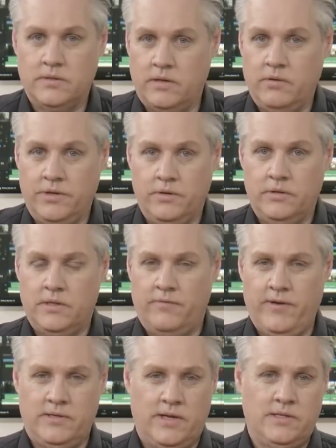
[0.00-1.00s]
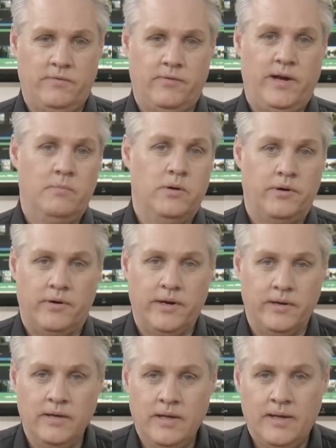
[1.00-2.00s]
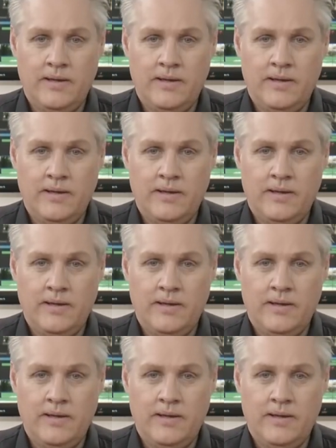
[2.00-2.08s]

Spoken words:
So they're really good. So they're fantastic for edit monitoring.